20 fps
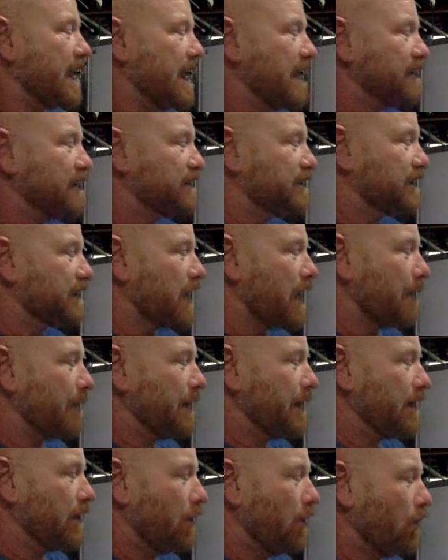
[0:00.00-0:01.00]
is to come
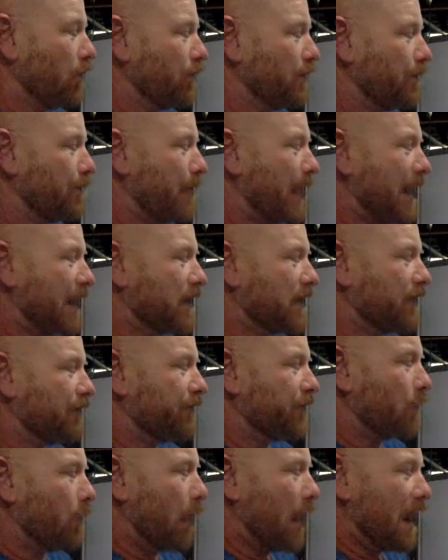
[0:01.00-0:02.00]
in on the back
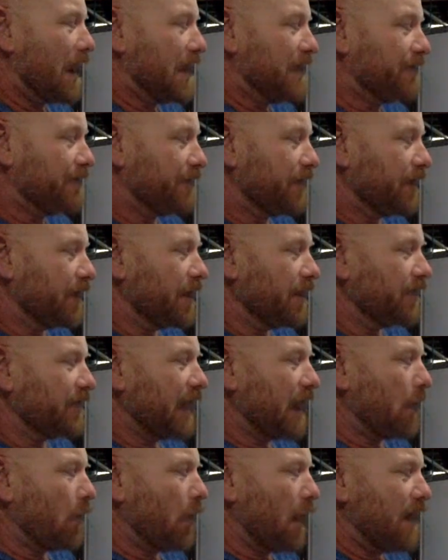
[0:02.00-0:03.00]
of the wave.
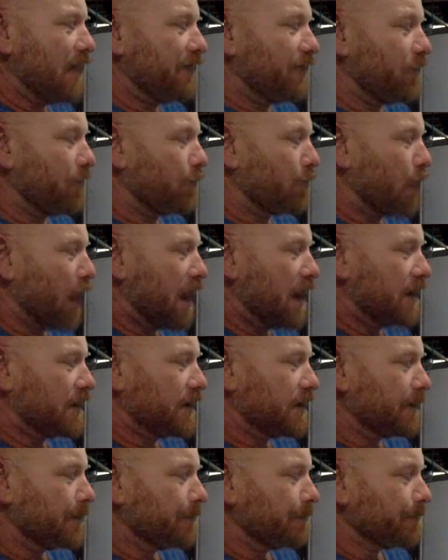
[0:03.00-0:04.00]
That wave will
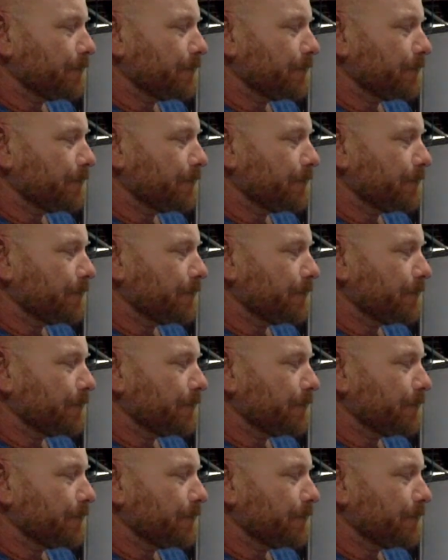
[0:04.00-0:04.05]
break.